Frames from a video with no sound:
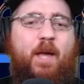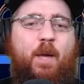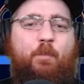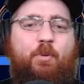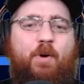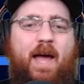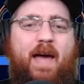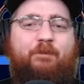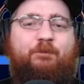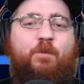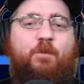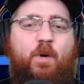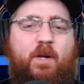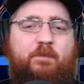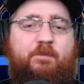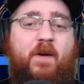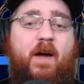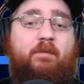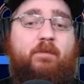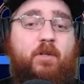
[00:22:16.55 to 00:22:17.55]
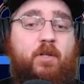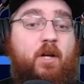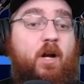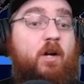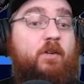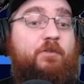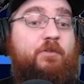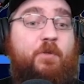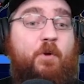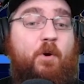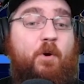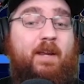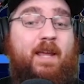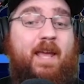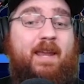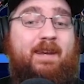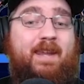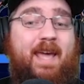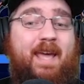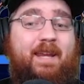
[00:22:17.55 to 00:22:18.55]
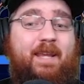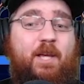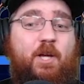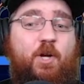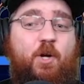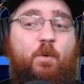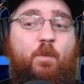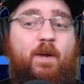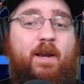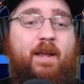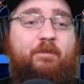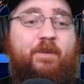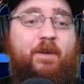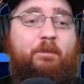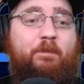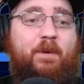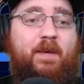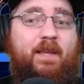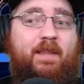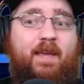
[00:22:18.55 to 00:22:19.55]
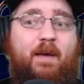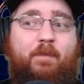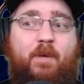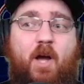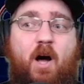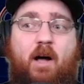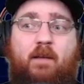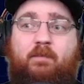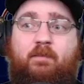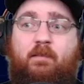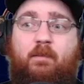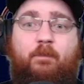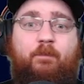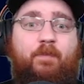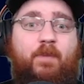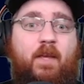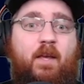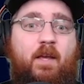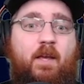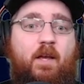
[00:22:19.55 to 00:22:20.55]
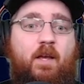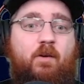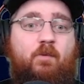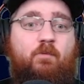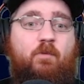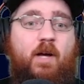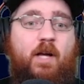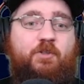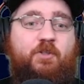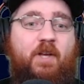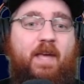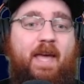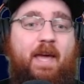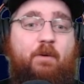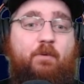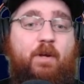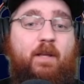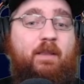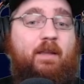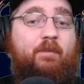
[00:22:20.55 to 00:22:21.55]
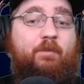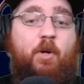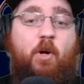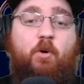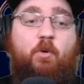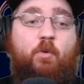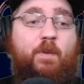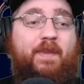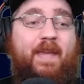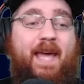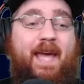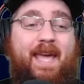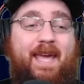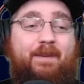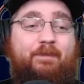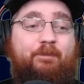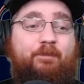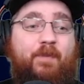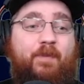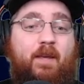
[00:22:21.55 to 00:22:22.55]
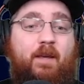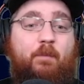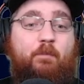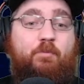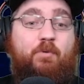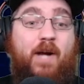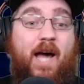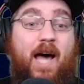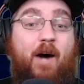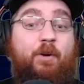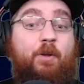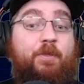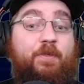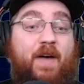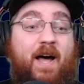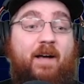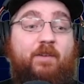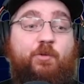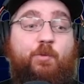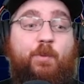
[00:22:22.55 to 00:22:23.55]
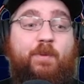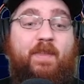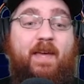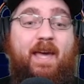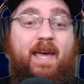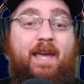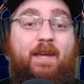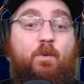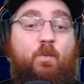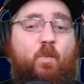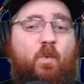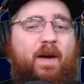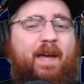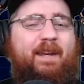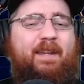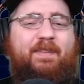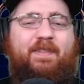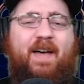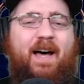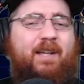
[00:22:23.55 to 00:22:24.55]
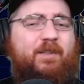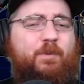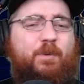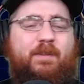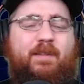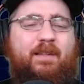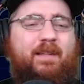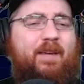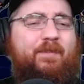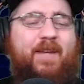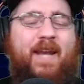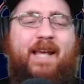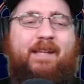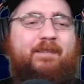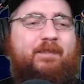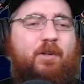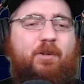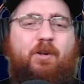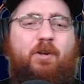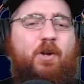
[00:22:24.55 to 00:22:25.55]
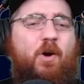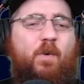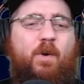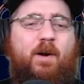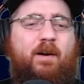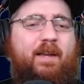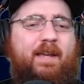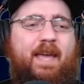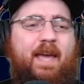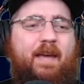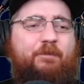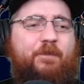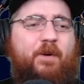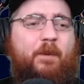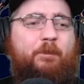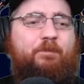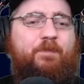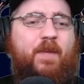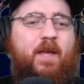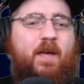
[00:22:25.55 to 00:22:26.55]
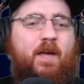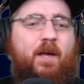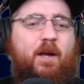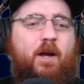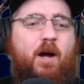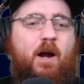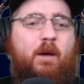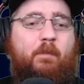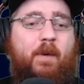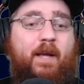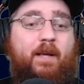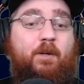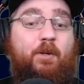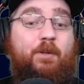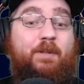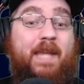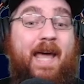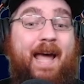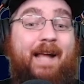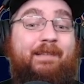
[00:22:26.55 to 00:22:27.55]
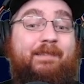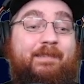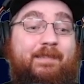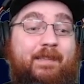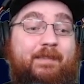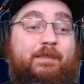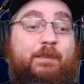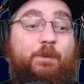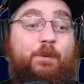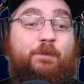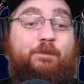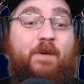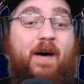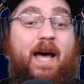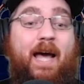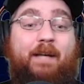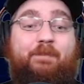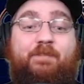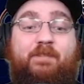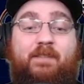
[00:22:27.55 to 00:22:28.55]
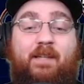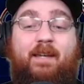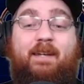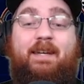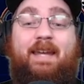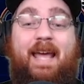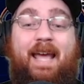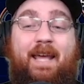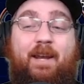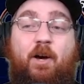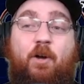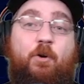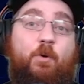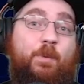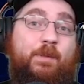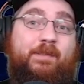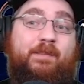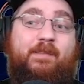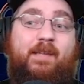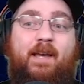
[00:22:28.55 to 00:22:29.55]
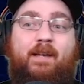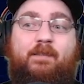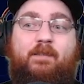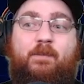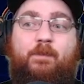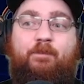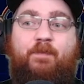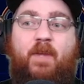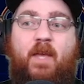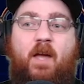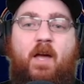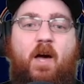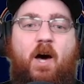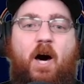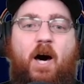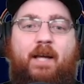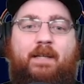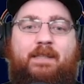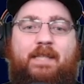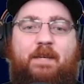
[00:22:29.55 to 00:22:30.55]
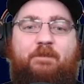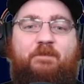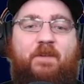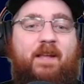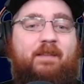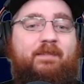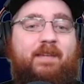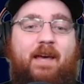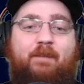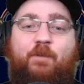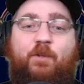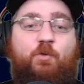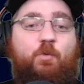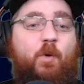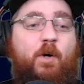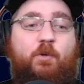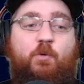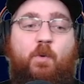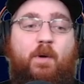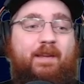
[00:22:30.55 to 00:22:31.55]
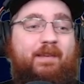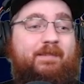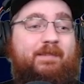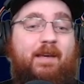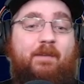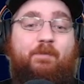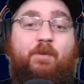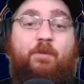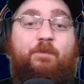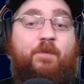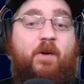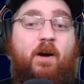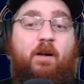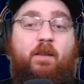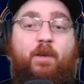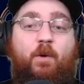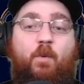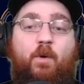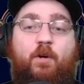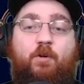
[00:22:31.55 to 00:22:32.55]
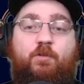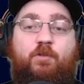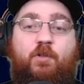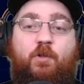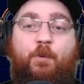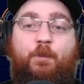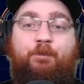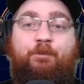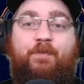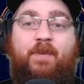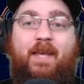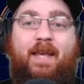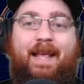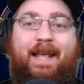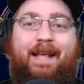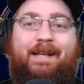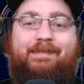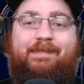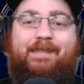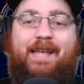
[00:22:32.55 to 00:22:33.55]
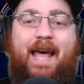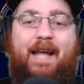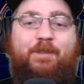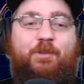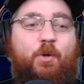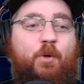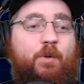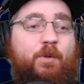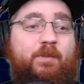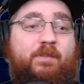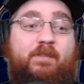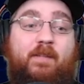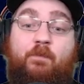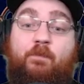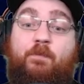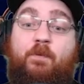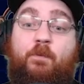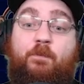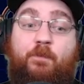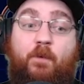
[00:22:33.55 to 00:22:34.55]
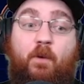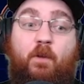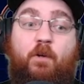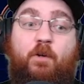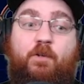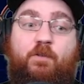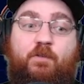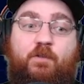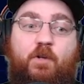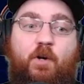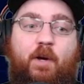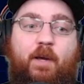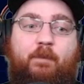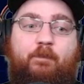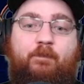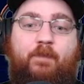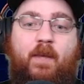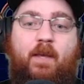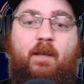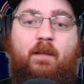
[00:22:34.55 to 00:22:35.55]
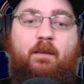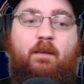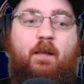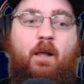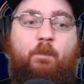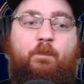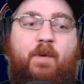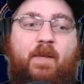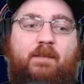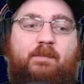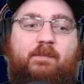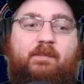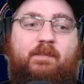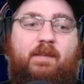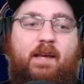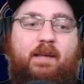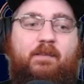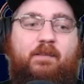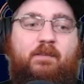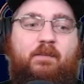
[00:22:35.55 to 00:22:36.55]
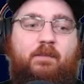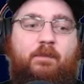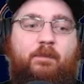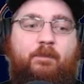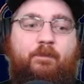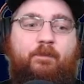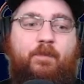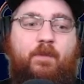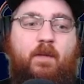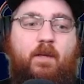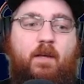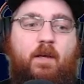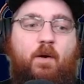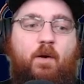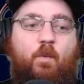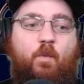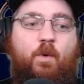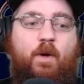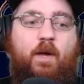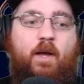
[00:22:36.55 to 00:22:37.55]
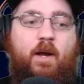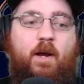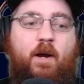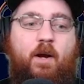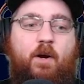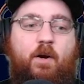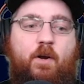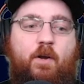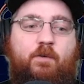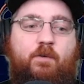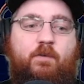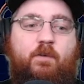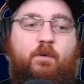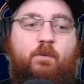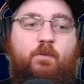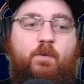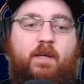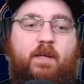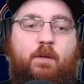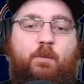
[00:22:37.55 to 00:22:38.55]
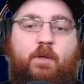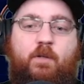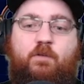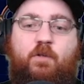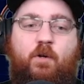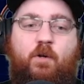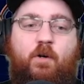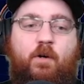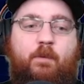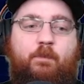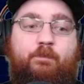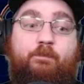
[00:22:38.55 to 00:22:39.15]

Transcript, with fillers: Pratt 4500 yards, 38 and 8. He could win MVP. That'd be awesome. Rushing Henry 1100 with 8, Brown 1000 with 8, White 1000 with 11. I still don't know where he came from. Carmichael 960 with five, Sutton 800 with six. On defense, Evans 127, Farley 102. Sack total seven for Fuller is good. Lumpkin six. Where is the rookie we took?